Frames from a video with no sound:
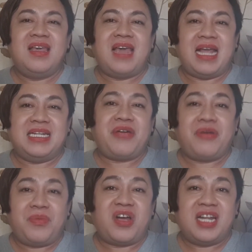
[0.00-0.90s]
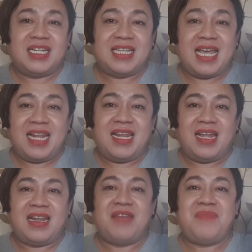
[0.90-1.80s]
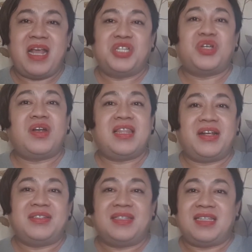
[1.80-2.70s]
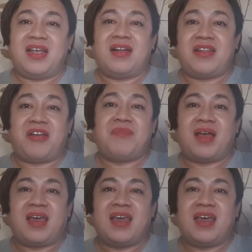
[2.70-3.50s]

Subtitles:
a dairy product in it, I make sure there's a CR nearby.